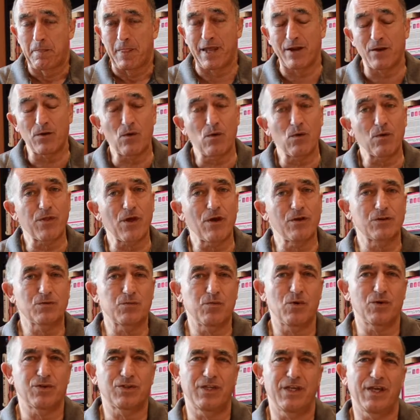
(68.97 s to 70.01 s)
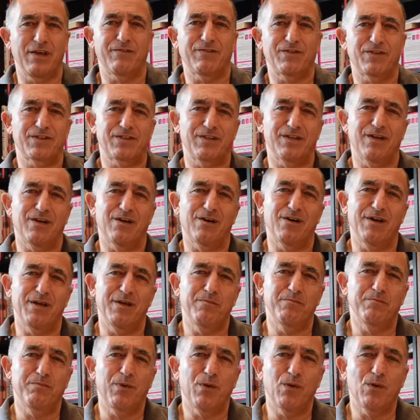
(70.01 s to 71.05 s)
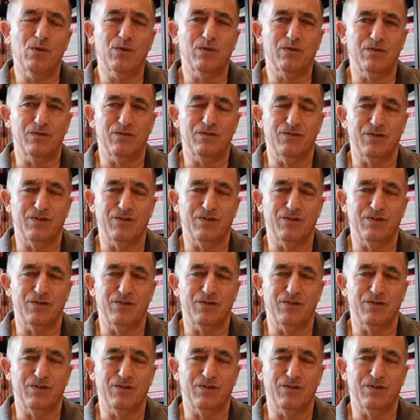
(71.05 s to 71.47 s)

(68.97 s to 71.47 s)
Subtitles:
And all those what ifs are important